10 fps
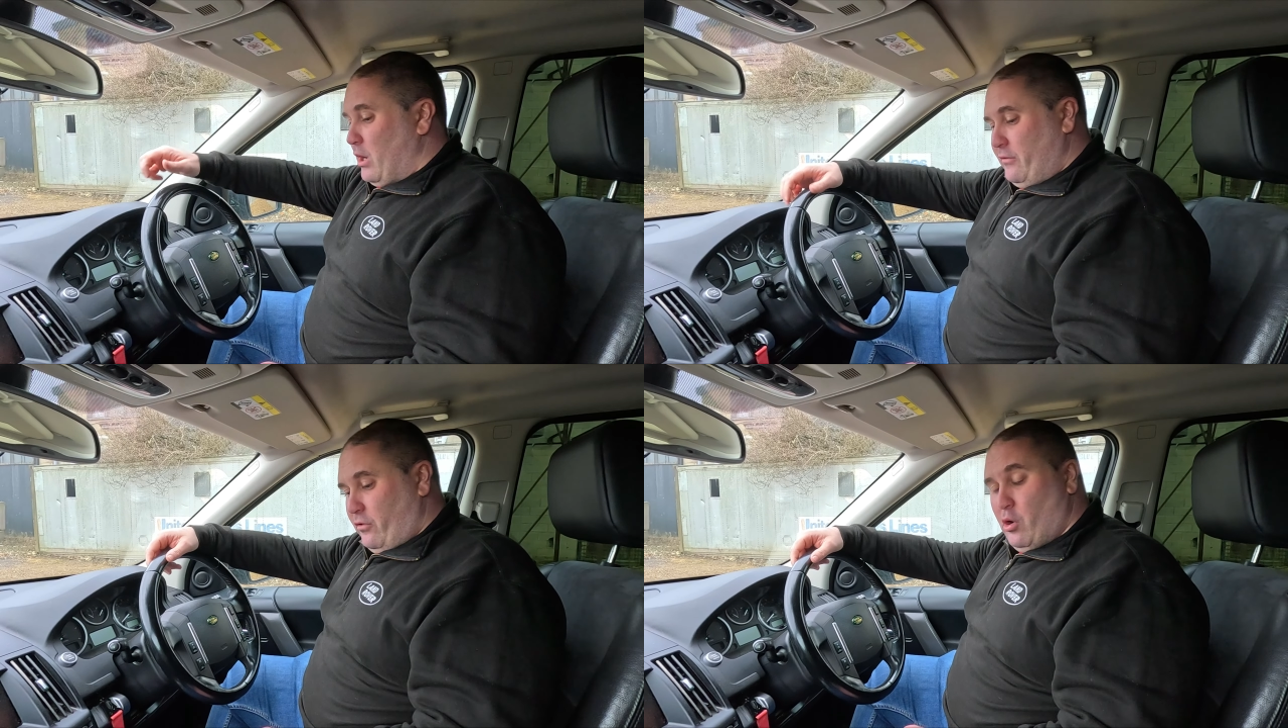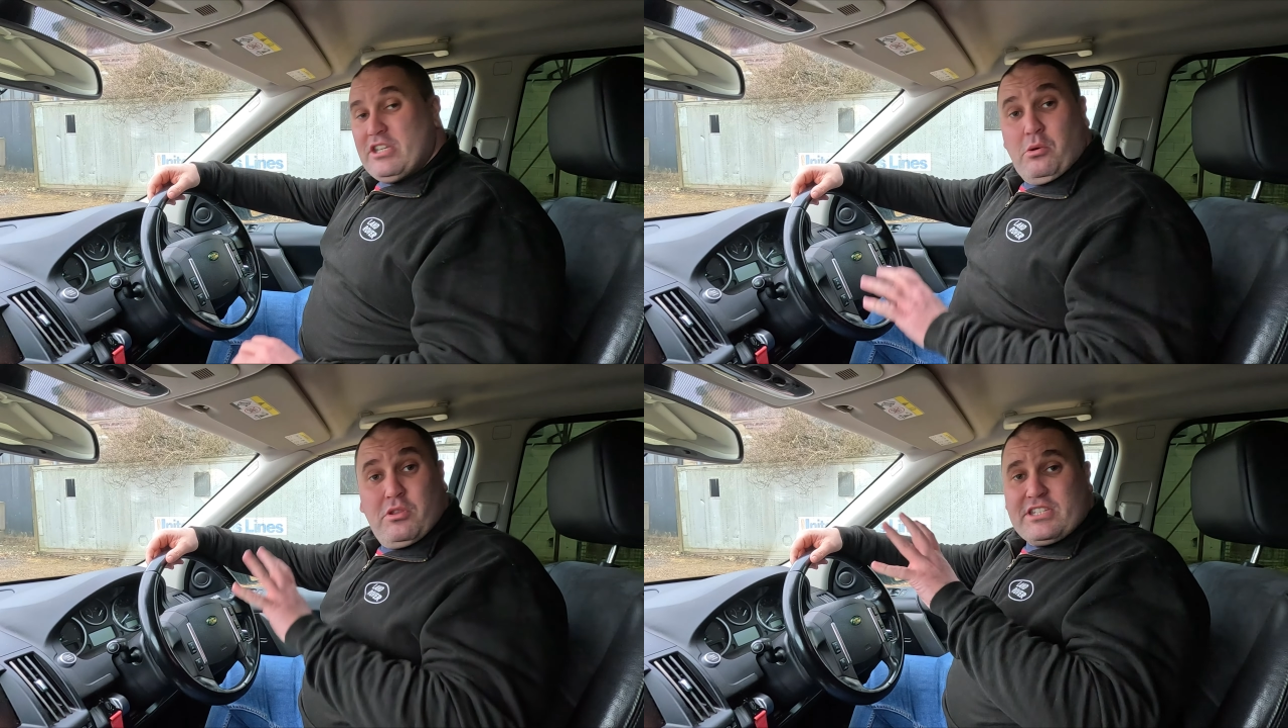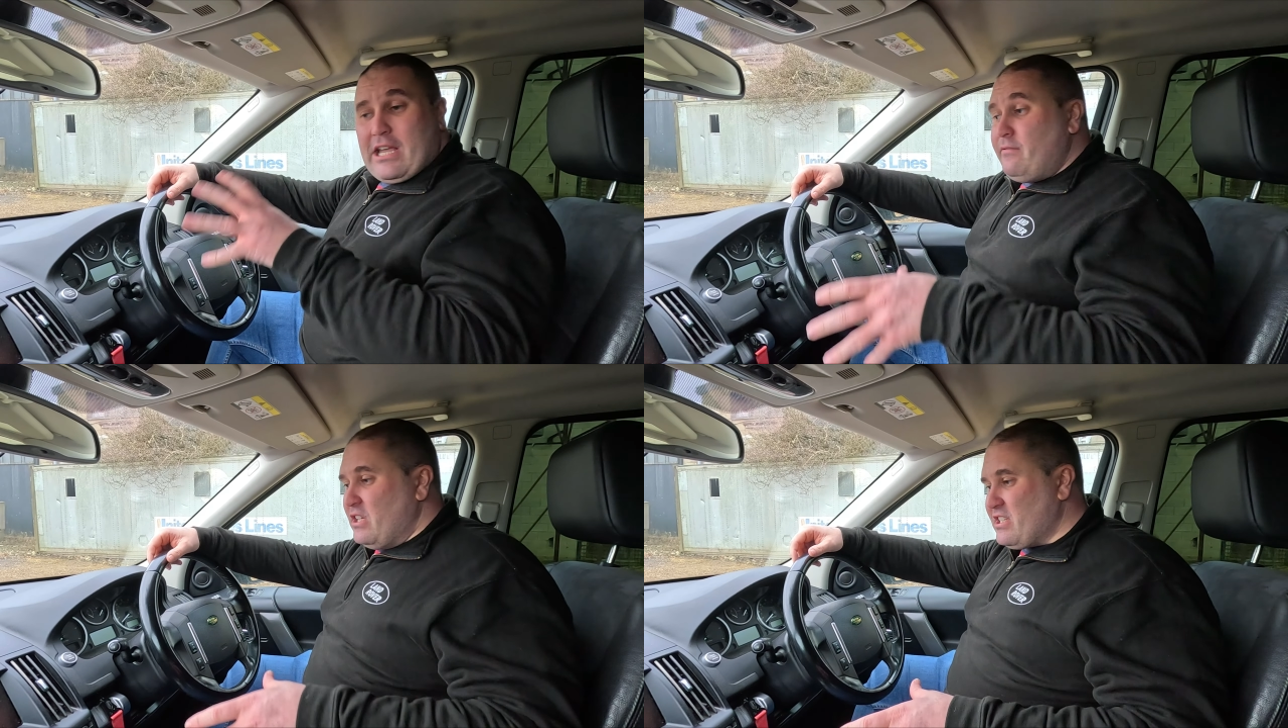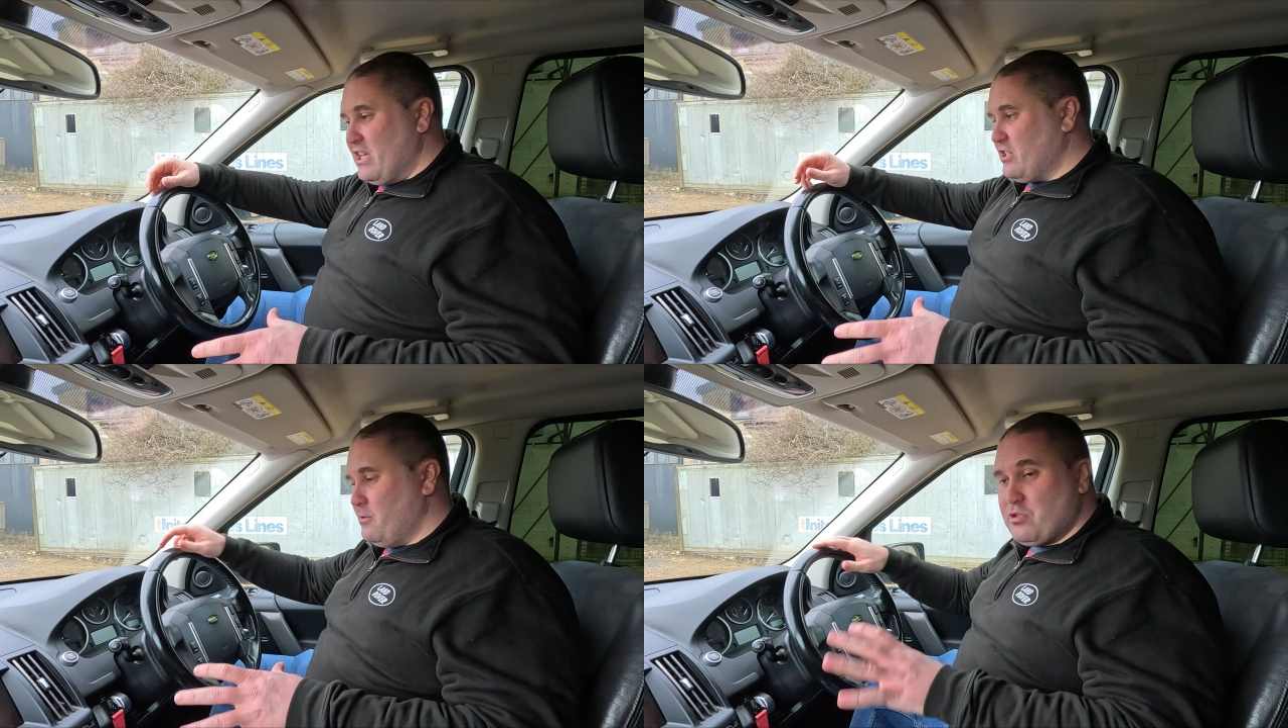wait for is all the safety
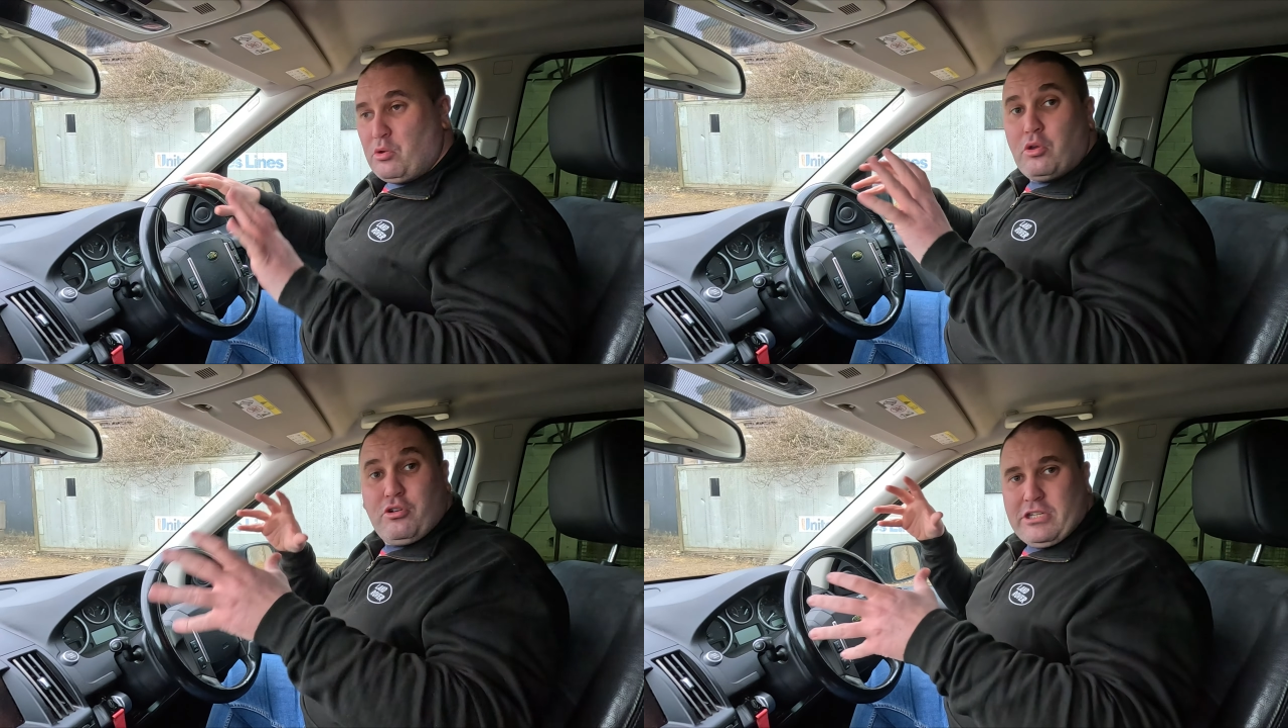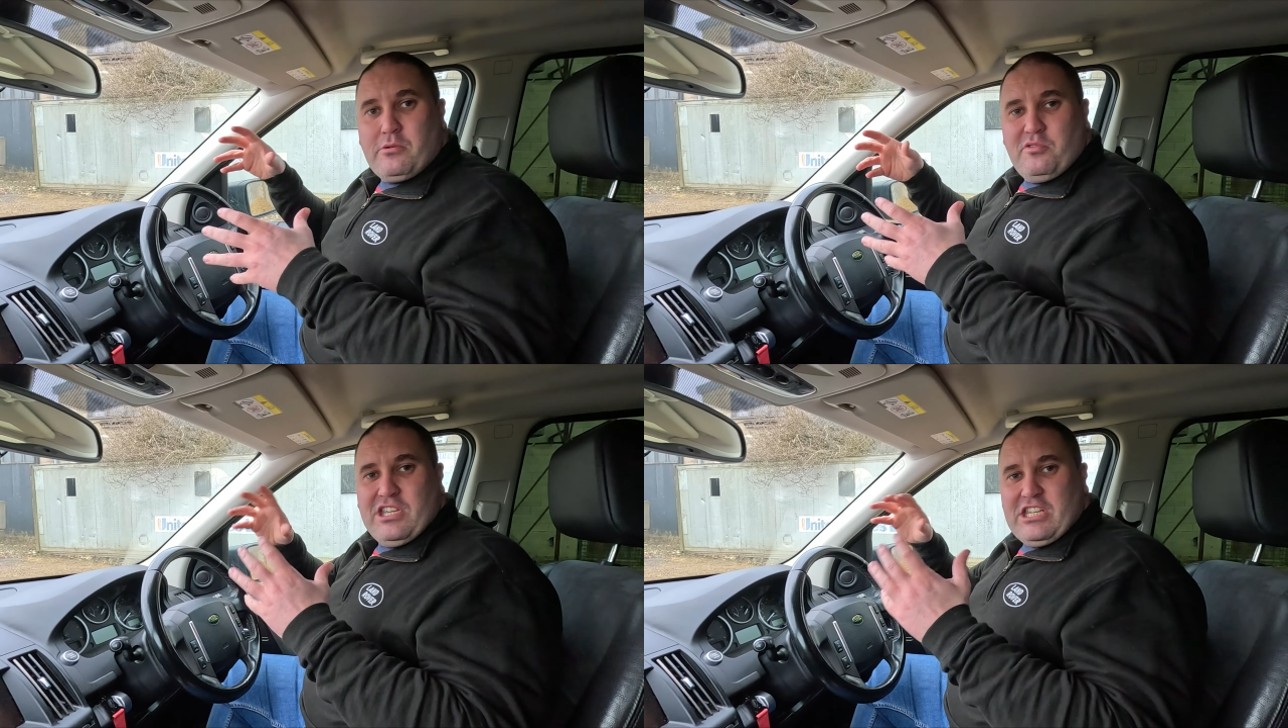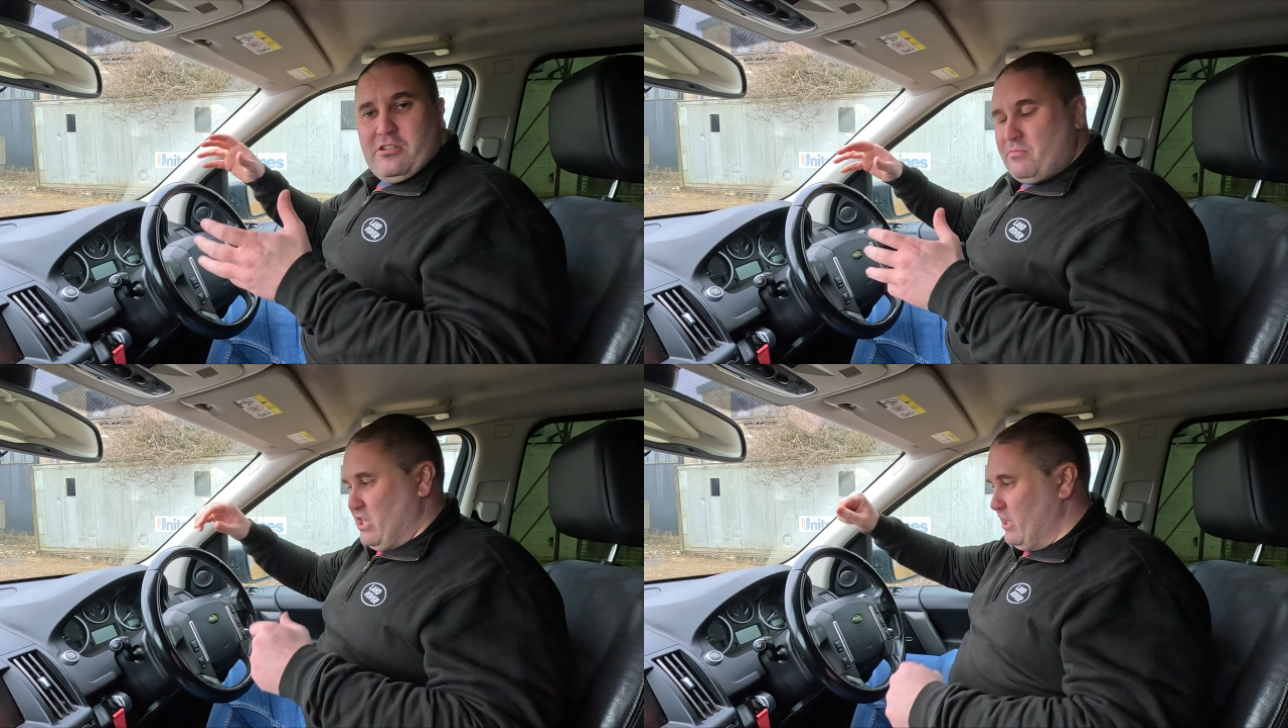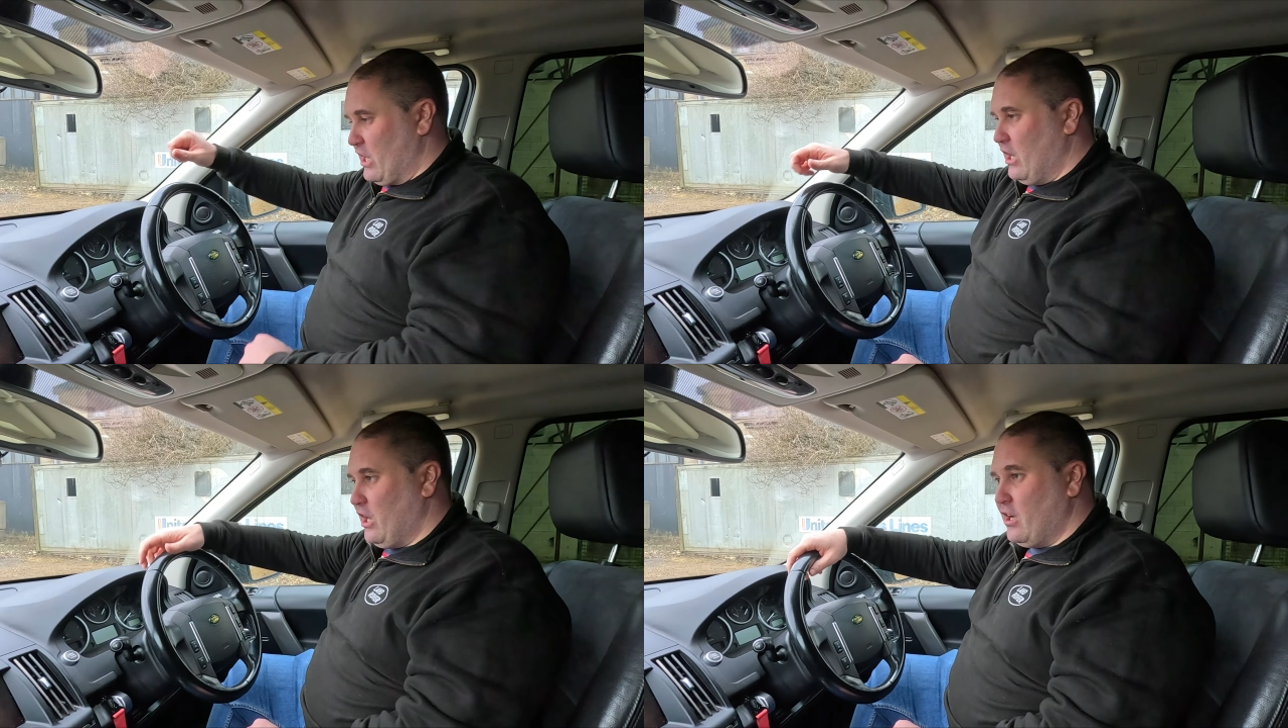systems, all the critical systems in
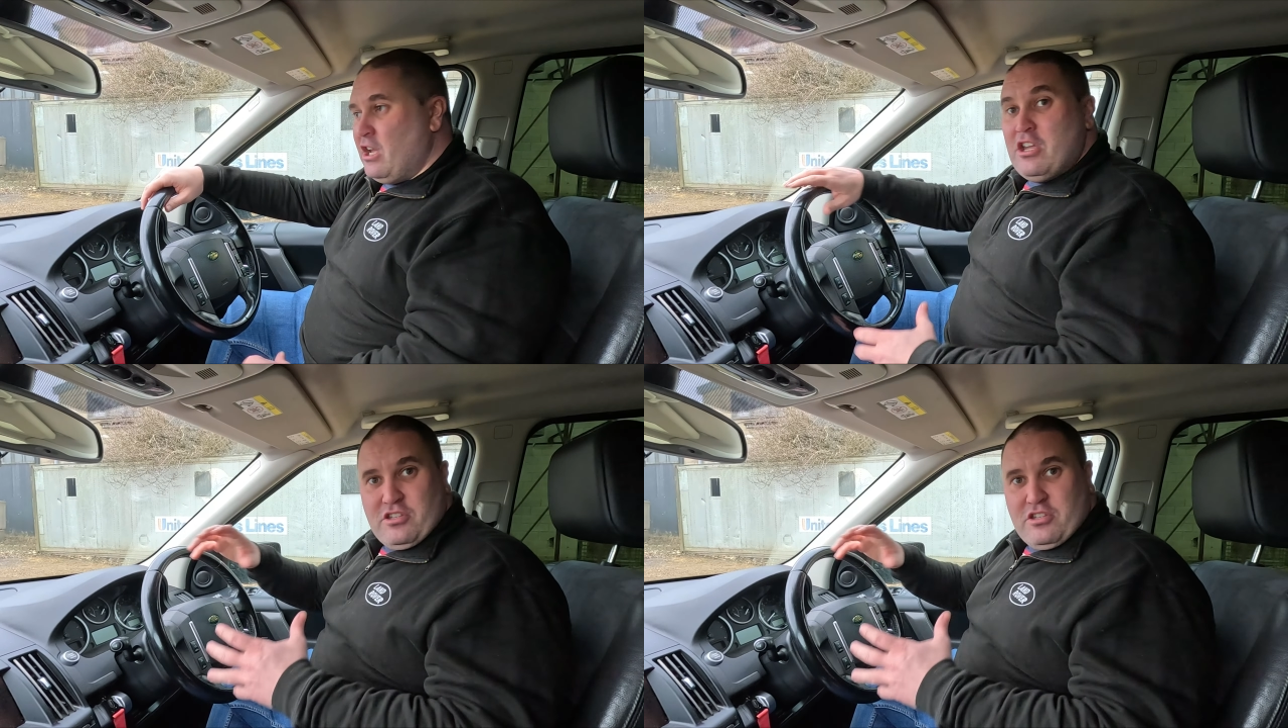the car